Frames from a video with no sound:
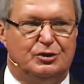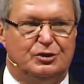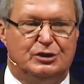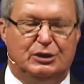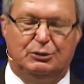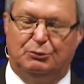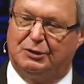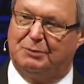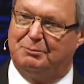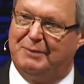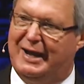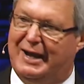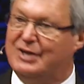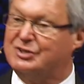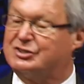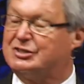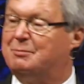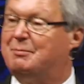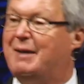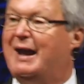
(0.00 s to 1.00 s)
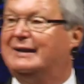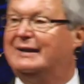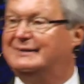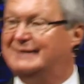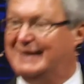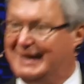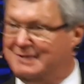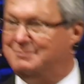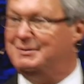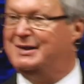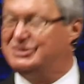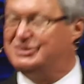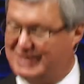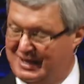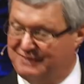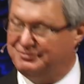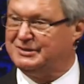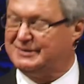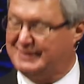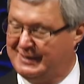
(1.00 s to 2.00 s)
you want to marry somebody that he means
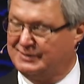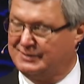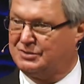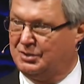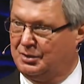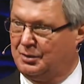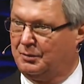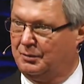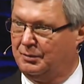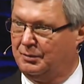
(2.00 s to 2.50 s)
everything to.